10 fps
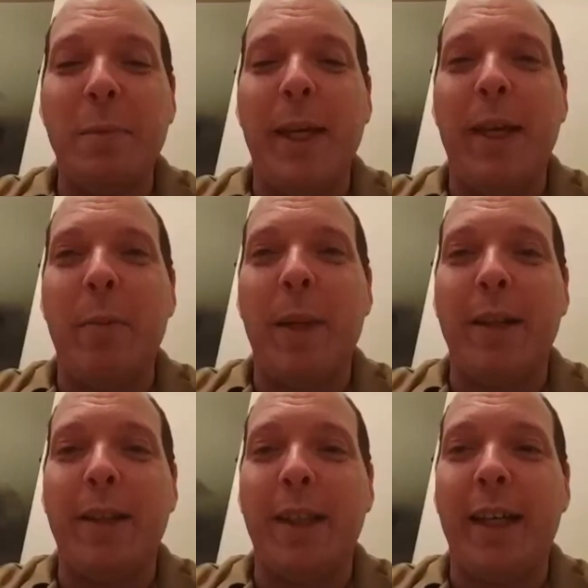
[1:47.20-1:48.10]
big
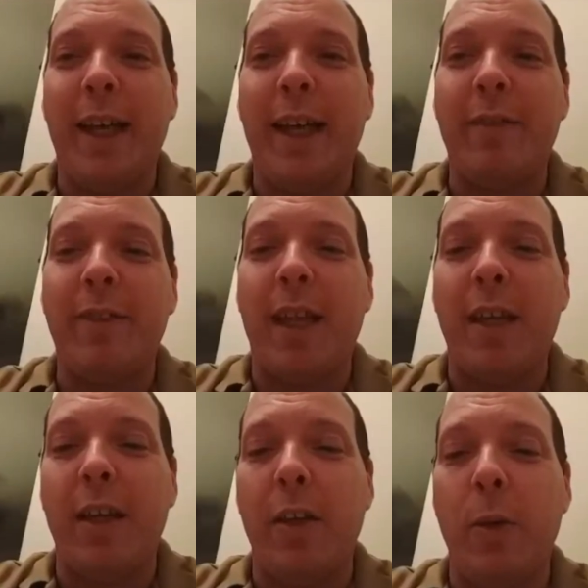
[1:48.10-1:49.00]
because it gives a
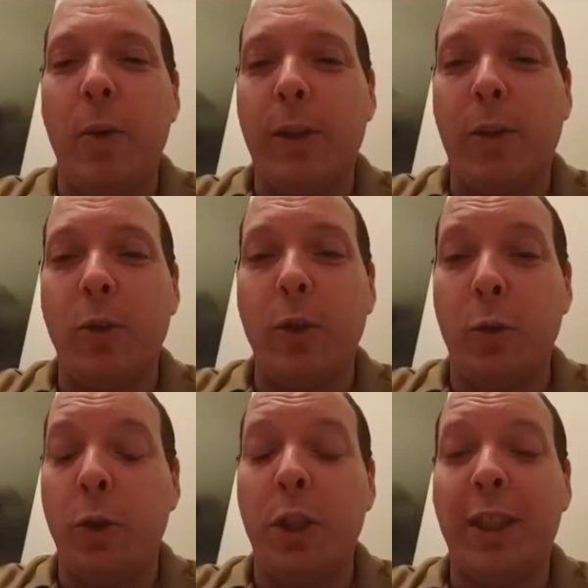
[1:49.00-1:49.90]
lot of the newer soldiers
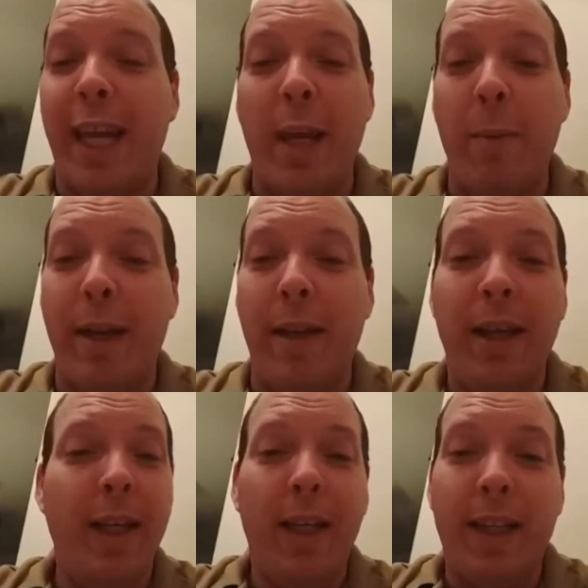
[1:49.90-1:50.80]
who just came in